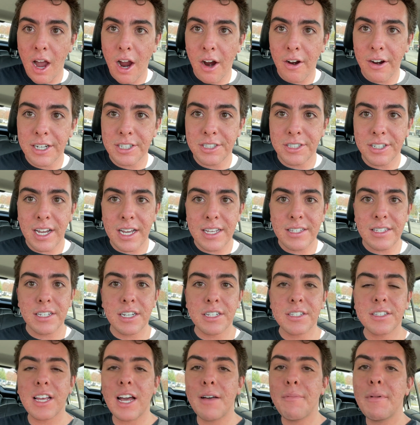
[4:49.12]
All right, you guys, I
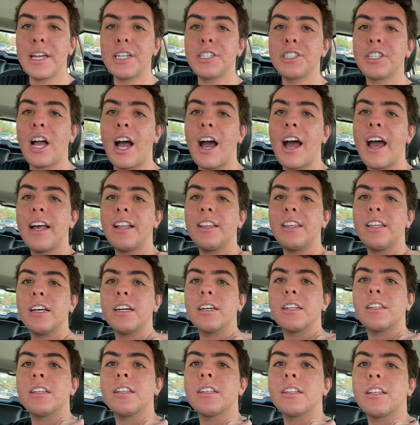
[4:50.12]
just got my shot.
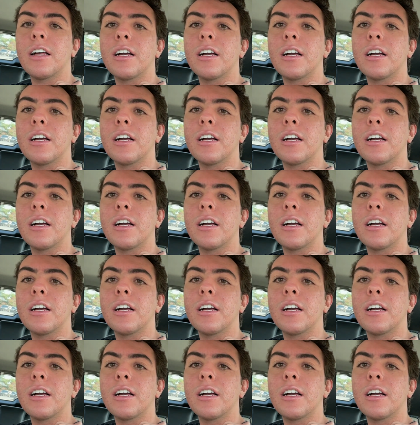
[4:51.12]
Look.